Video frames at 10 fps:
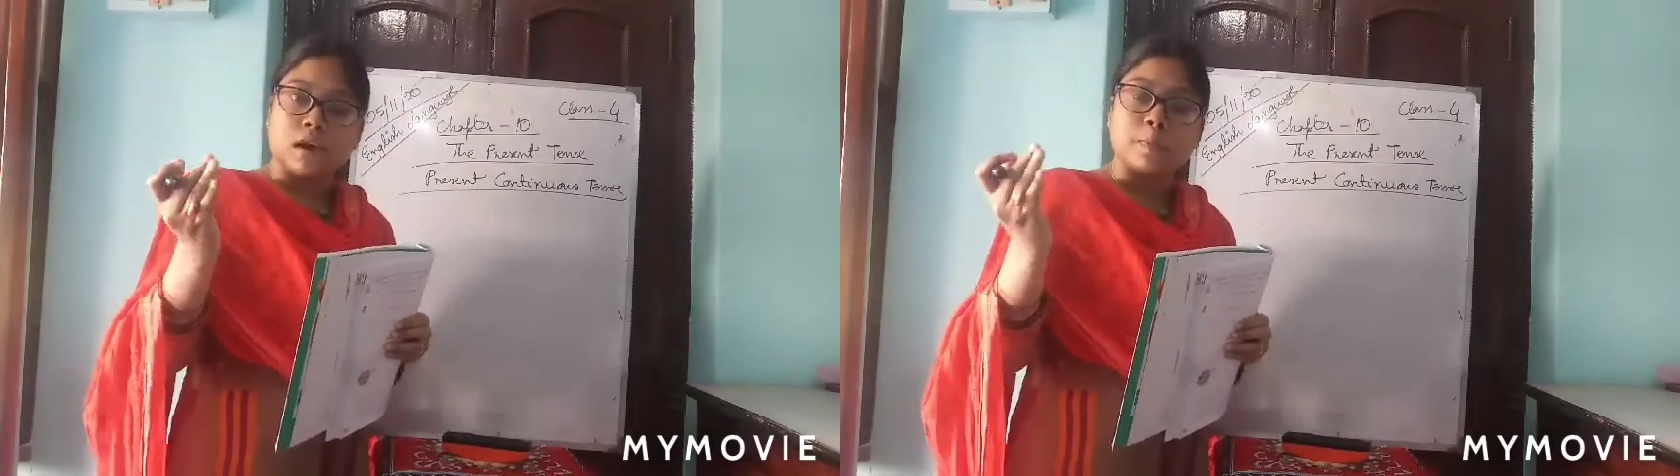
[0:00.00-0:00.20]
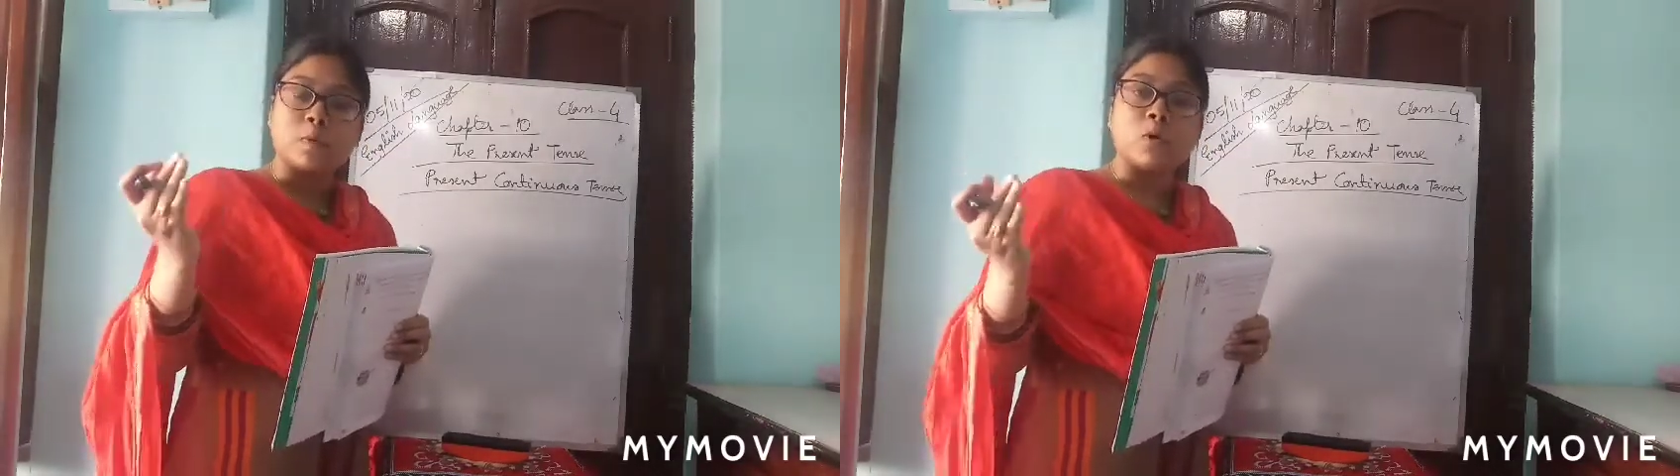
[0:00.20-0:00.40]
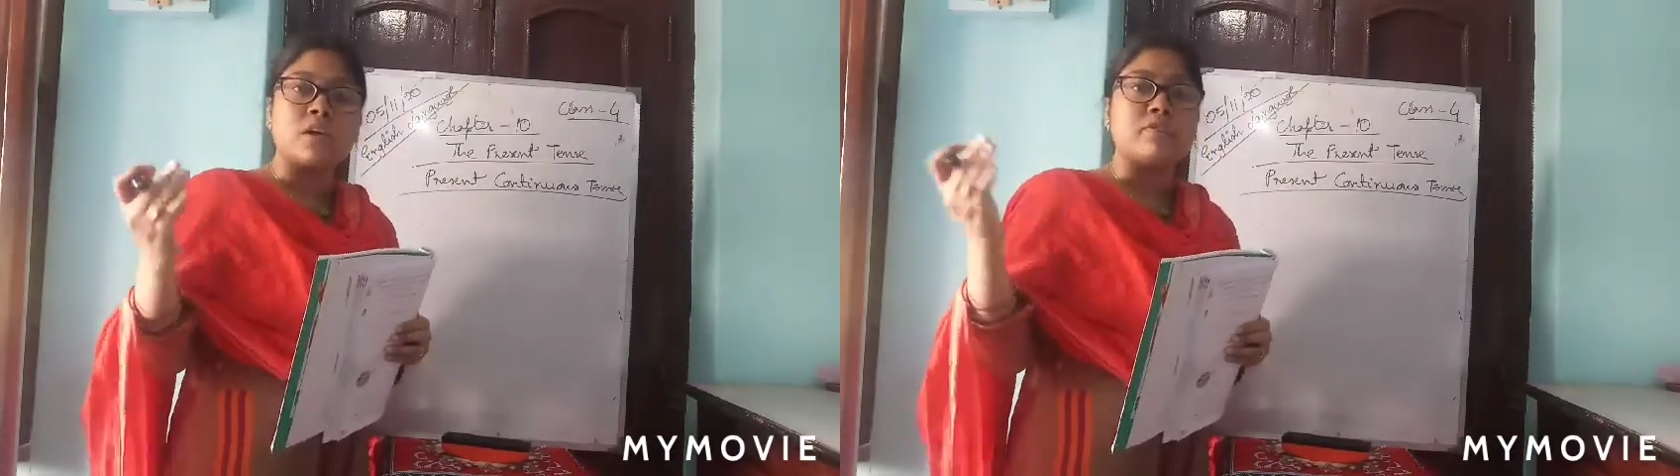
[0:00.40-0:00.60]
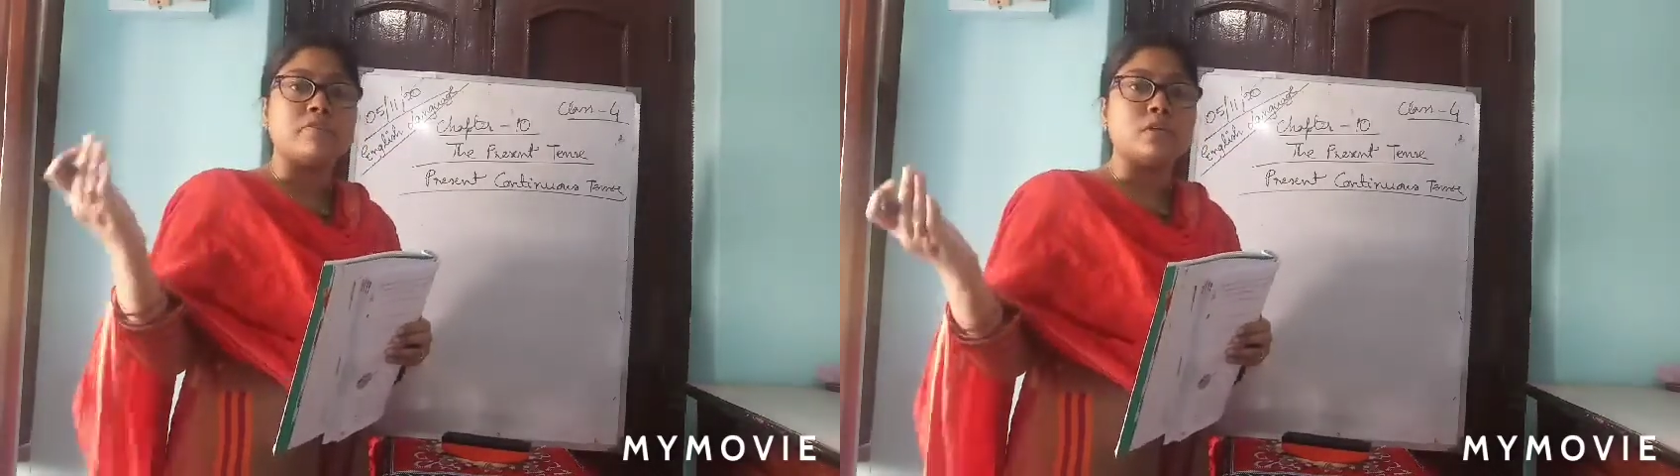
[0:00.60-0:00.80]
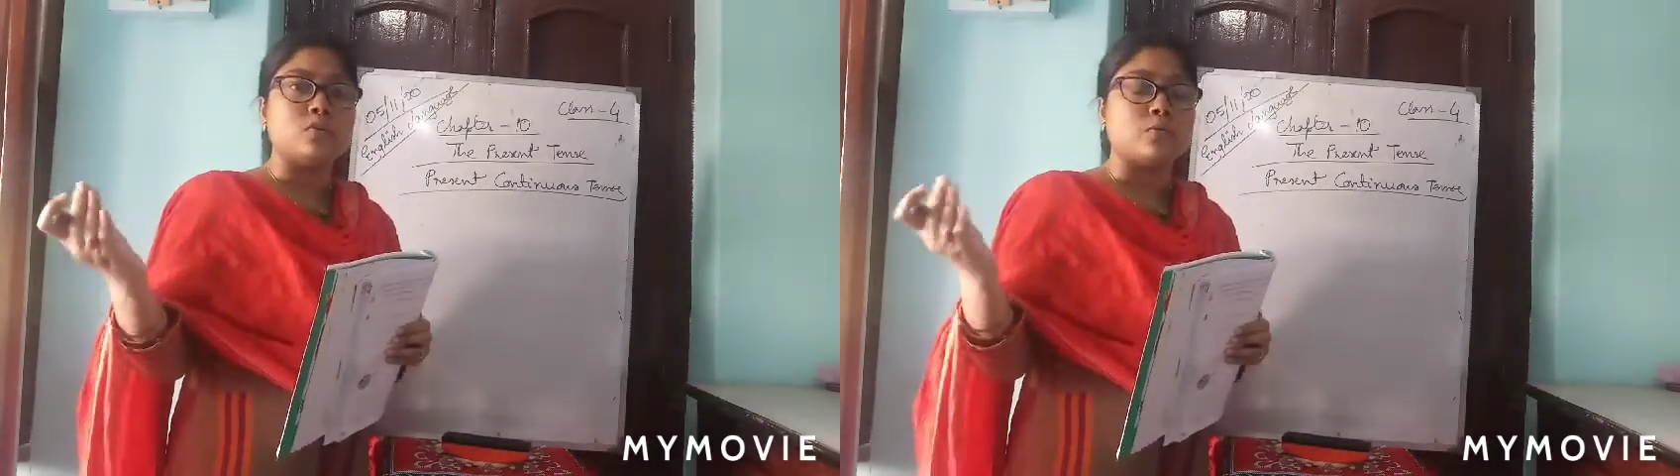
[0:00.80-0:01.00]
upload a
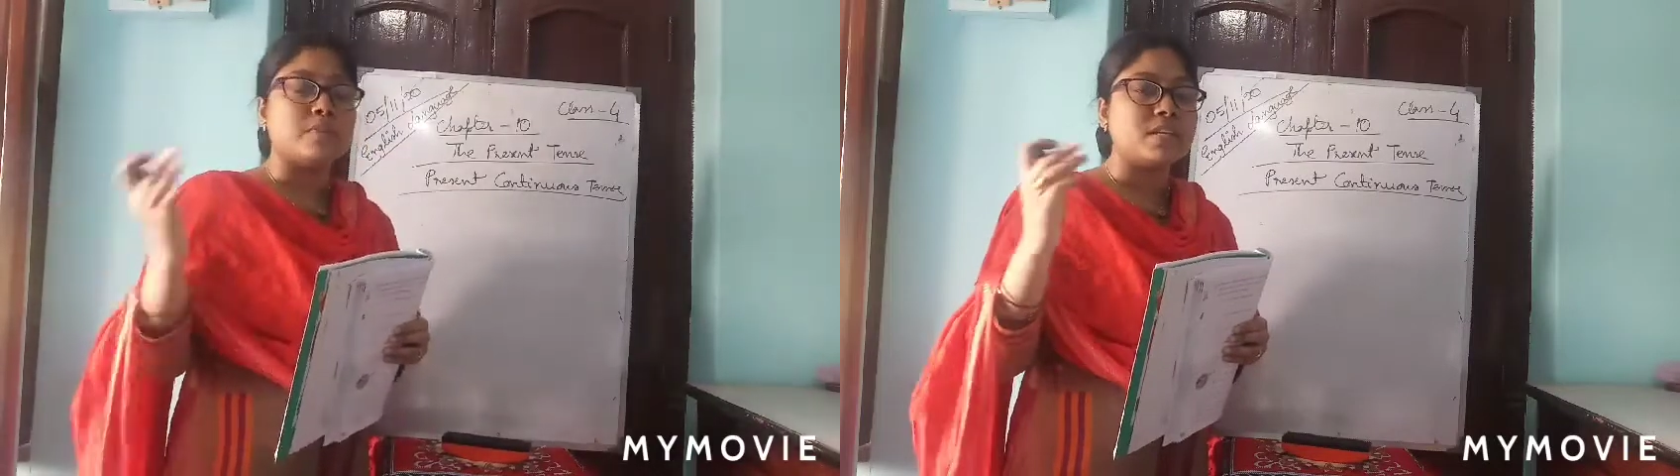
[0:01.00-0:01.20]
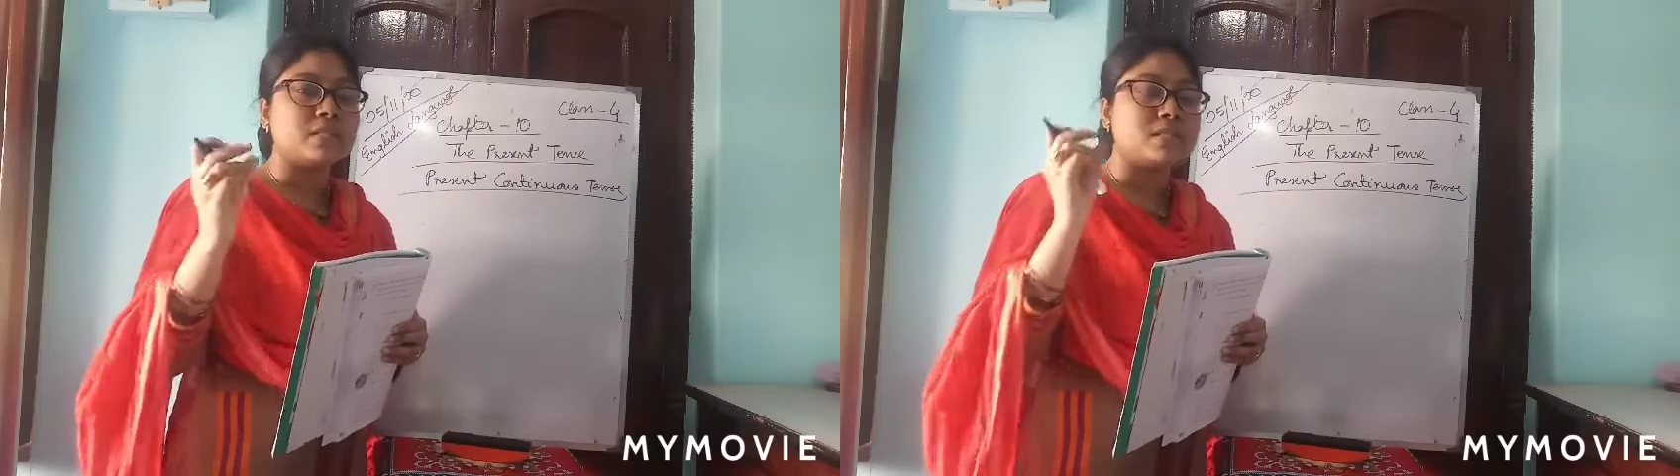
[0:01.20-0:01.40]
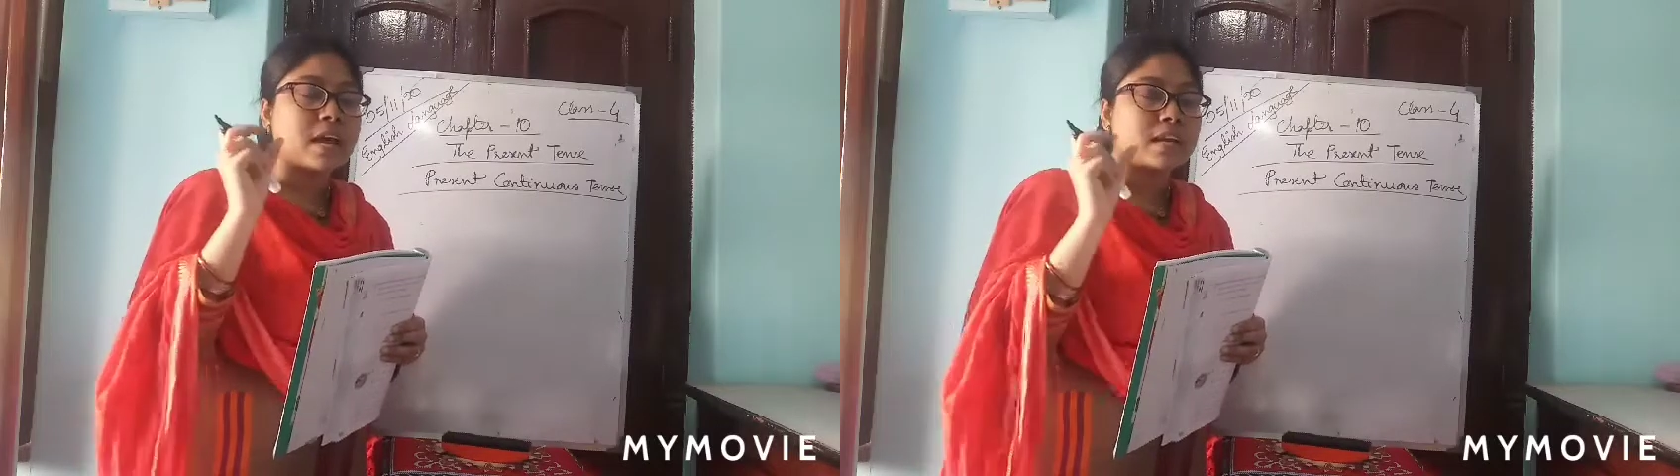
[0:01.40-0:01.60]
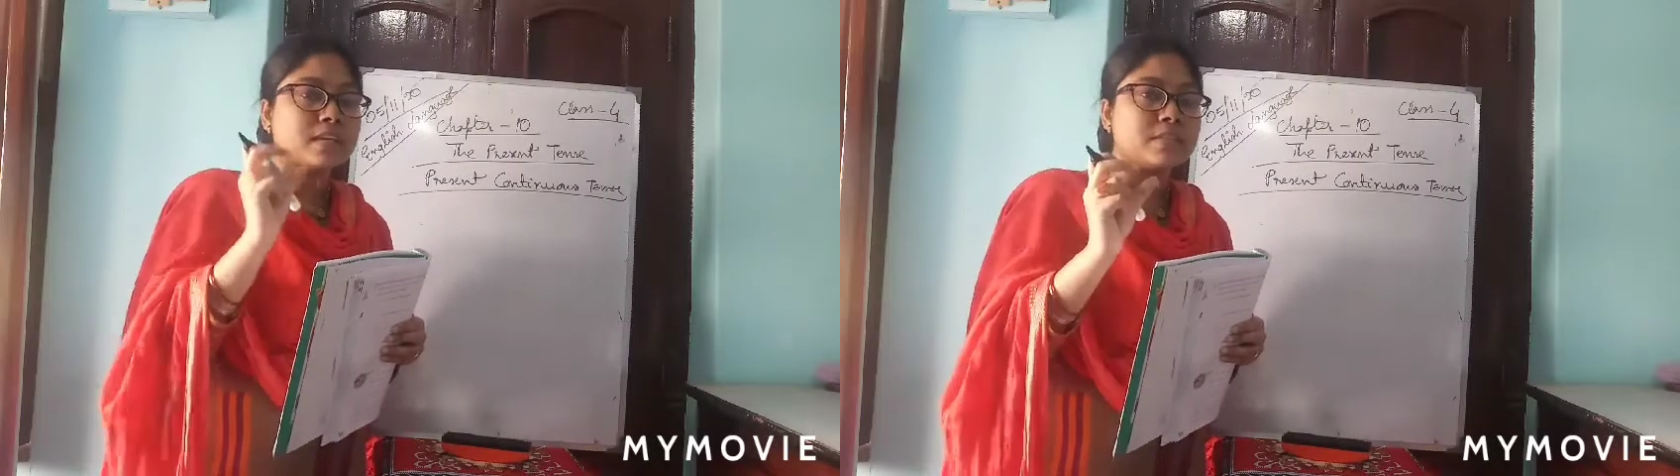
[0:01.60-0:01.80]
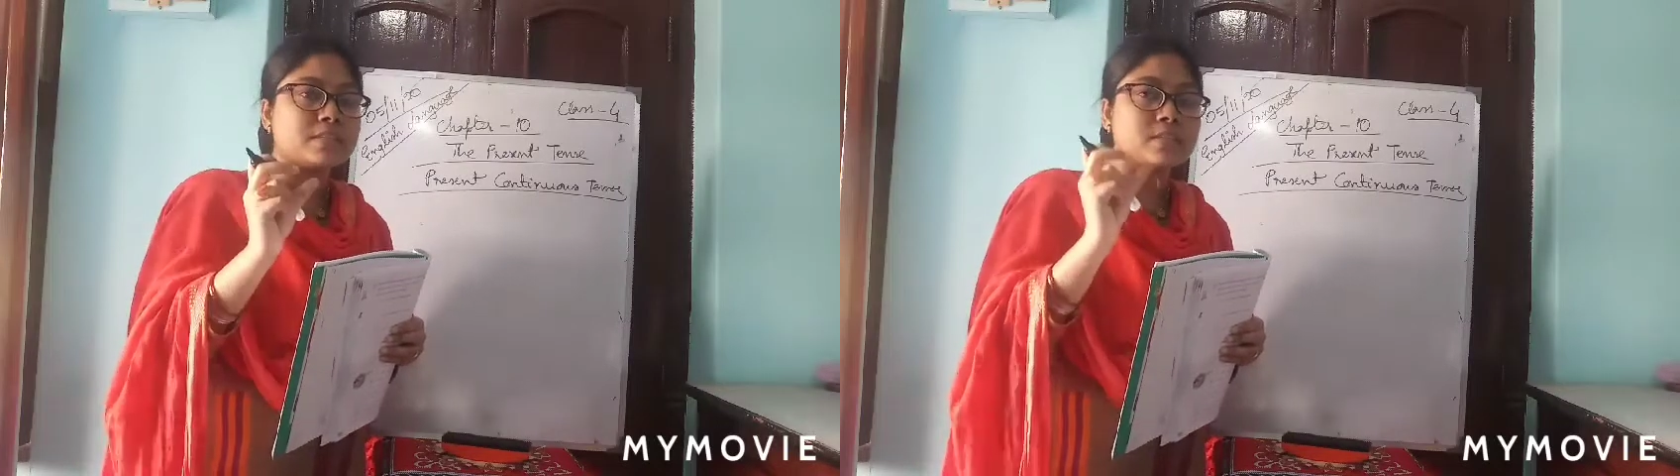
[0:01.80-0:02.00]
video, means that
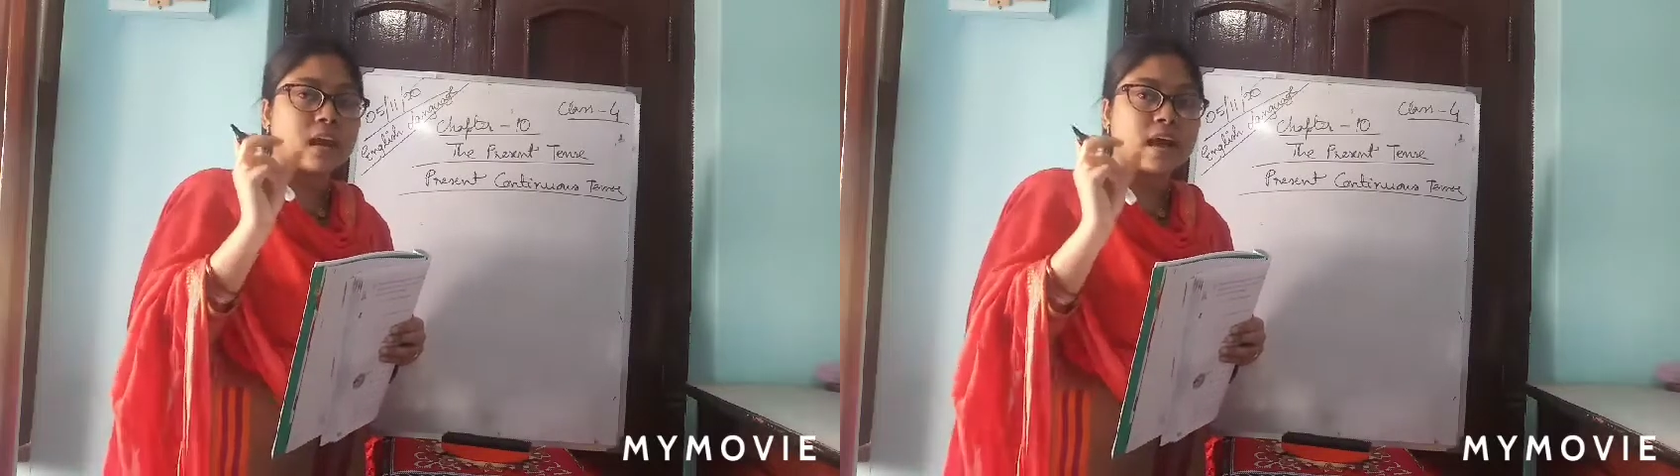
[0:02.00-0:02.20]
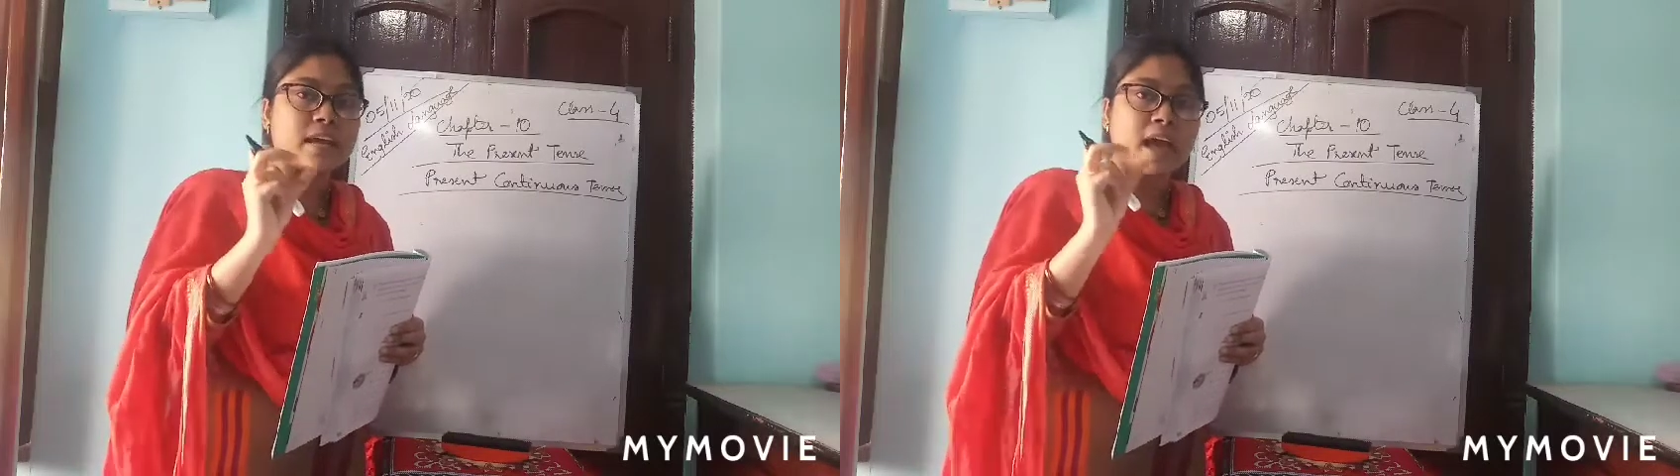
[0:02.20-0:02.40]
is I